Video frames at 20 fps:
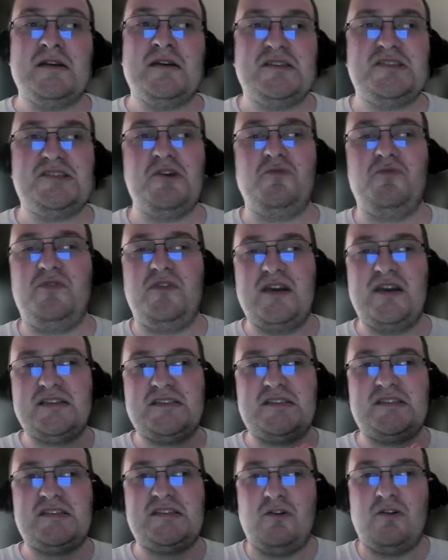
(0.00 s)
So
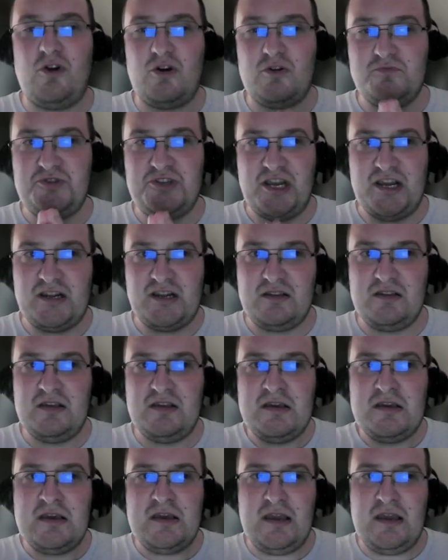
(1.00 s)
this object
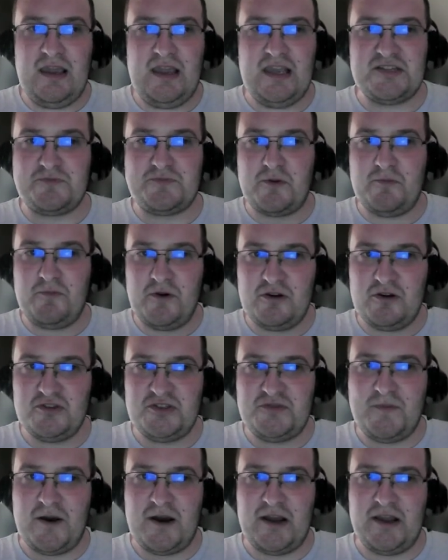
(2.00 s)
is
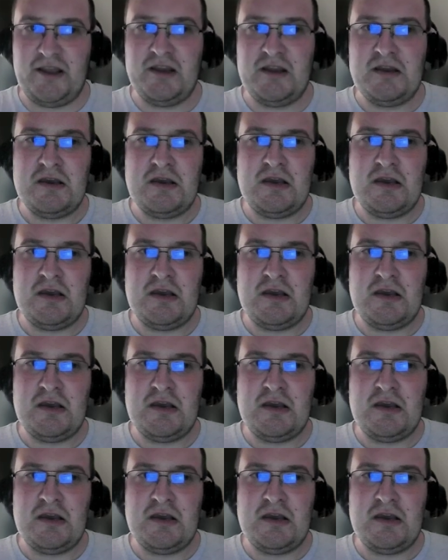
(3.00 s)
proposed by